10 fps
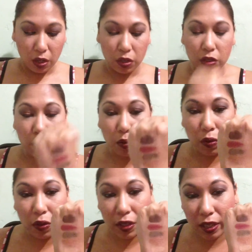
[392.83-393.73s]
So
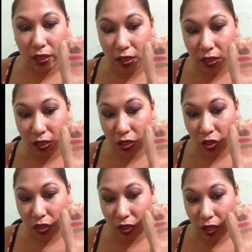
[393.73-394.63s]
that is
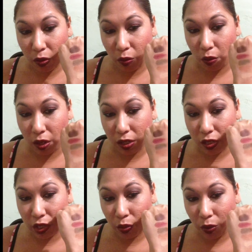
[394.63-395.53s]
just like one
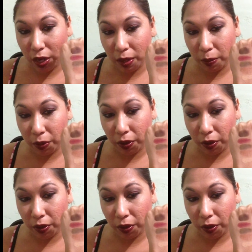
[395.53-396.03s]
swipe